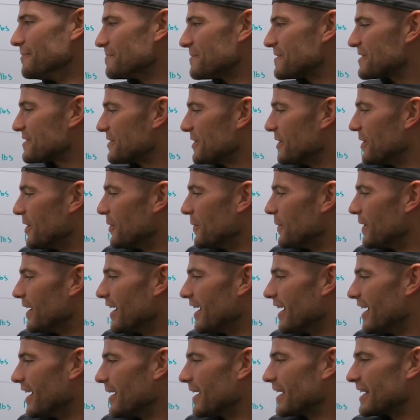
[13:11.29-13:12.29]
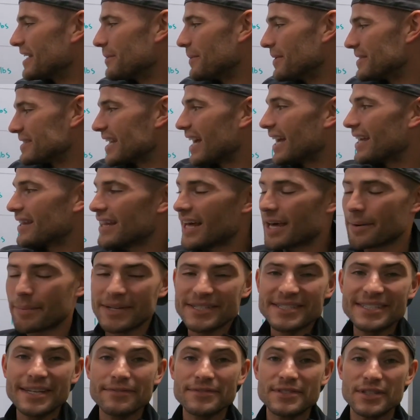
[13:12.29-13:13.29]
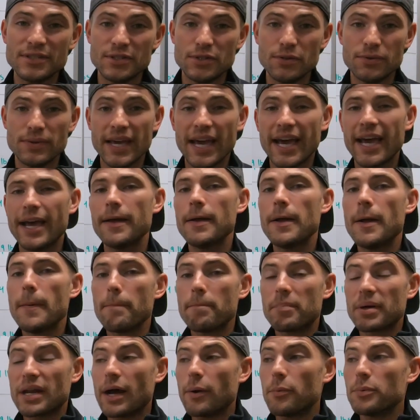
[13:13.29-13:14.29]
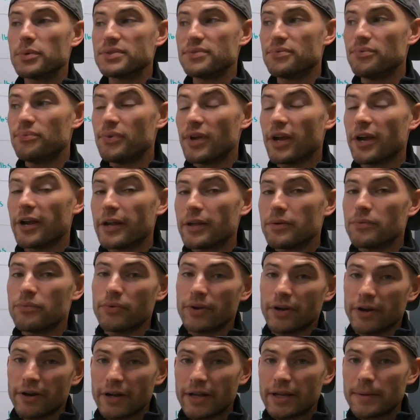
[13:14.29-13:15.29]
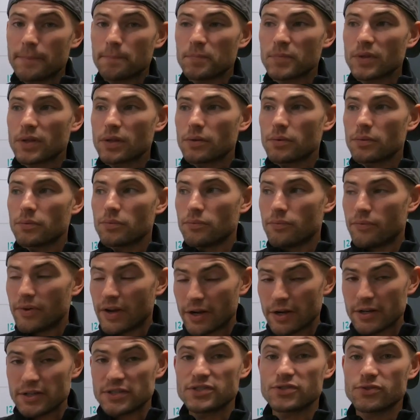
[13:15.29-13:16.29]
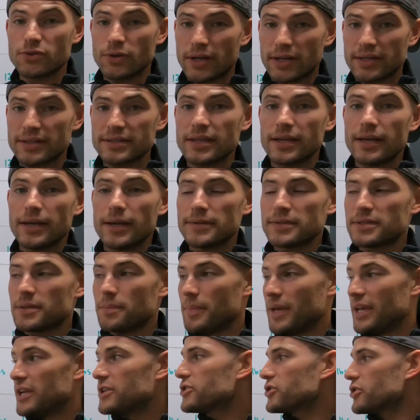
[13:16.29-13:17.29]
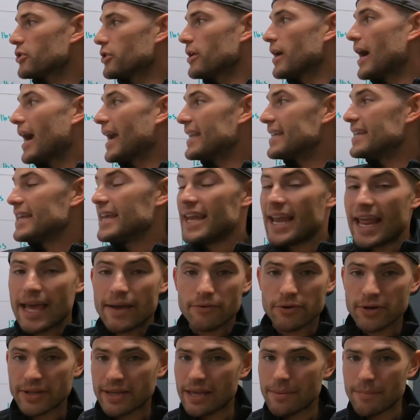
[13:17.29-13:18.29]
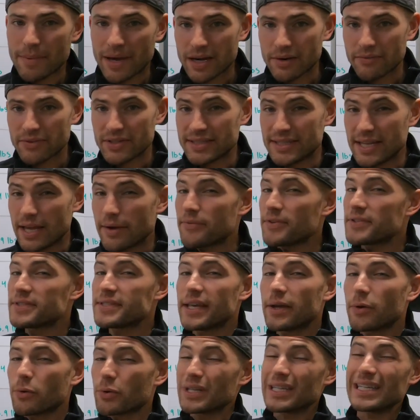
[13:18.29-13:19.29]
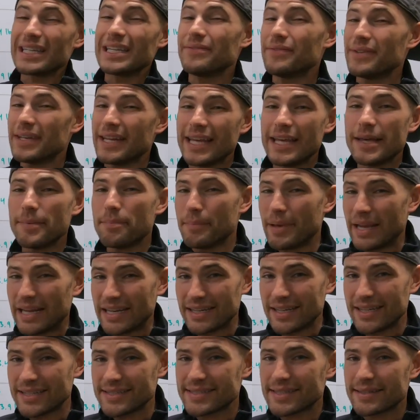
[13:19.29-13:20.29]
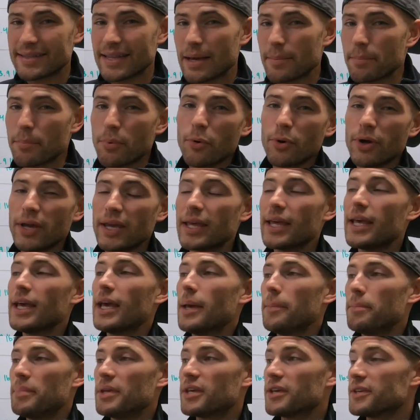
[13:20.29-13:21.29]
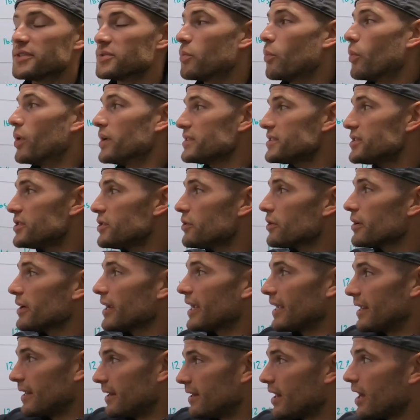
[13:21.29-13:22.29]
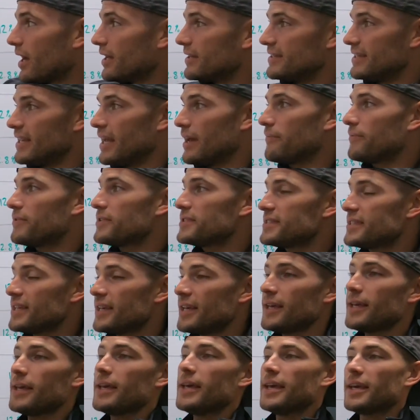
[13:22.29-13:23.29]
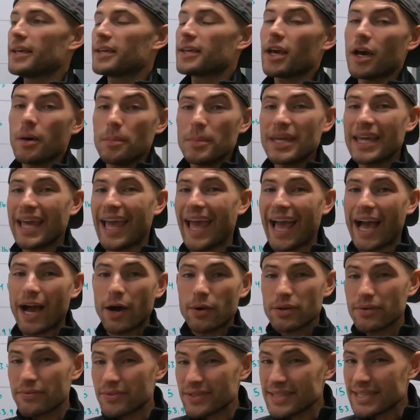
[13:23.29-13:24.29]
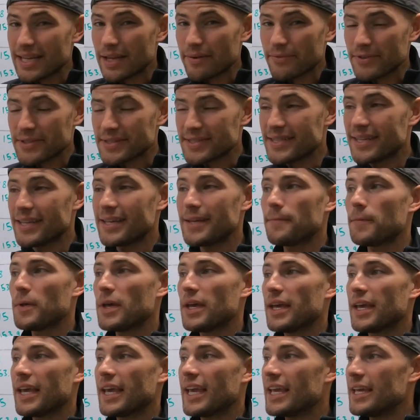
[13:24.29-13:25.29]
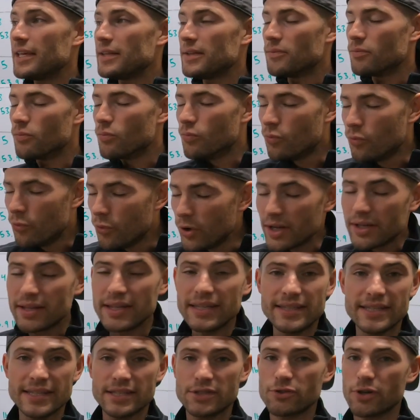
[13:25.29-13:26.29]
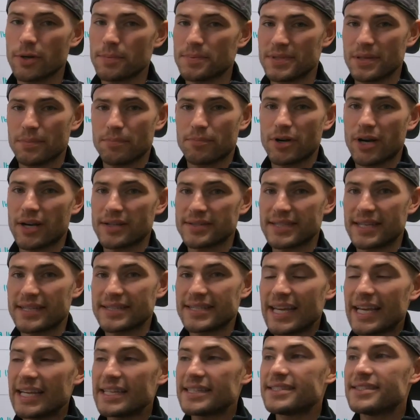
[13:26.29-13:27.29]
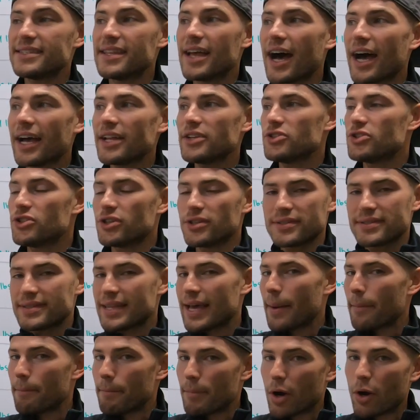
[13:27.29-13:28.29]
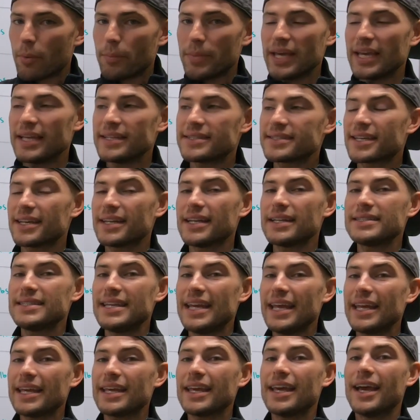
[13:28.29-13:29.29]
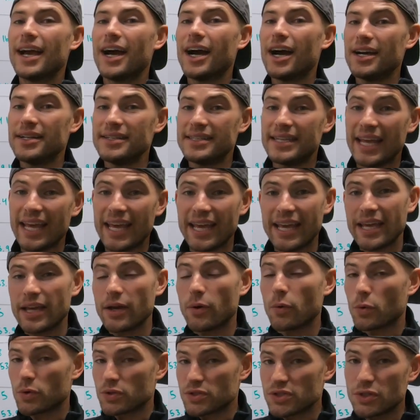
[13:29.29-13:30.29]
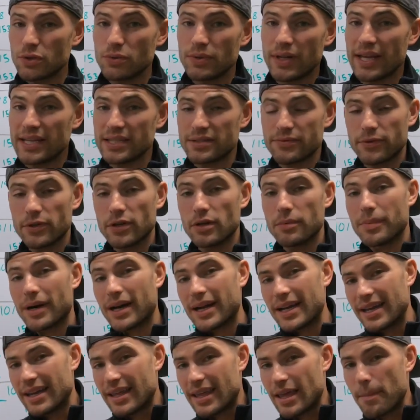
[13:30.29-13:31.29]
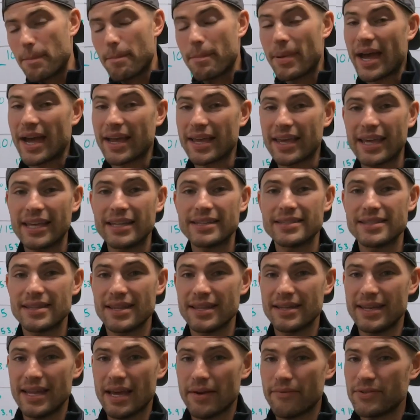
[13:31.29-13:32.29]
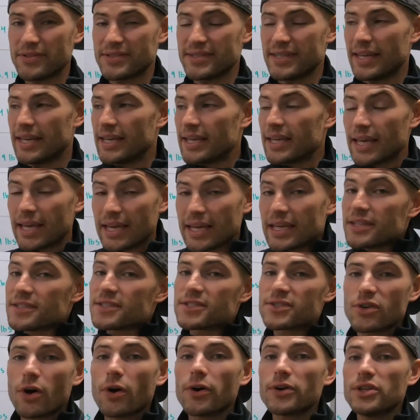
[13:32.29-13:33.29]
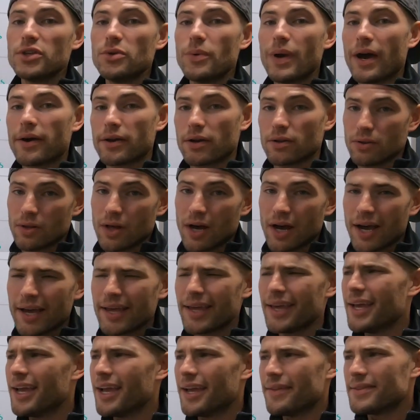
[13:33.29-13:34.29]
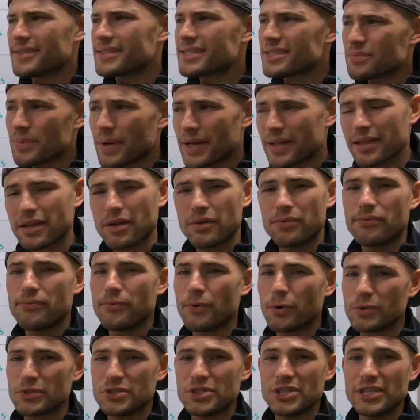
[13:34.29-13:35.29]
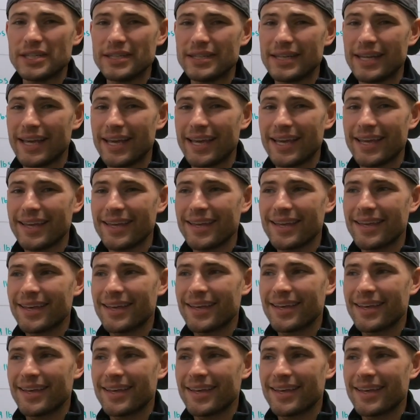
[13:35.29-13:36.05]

so anyways, I allowed myself to do that, but I was very, very, very strict to make sure I never came out of a deficit or even hit maintenance at that point, because once you're in a deficit, coming out of a deficit, it really disrupts the process. It's not just that moment. It's going to take a day or 2 days for your body to get back into the deficit. It can stall you out a lot. And this is why like a full cheat day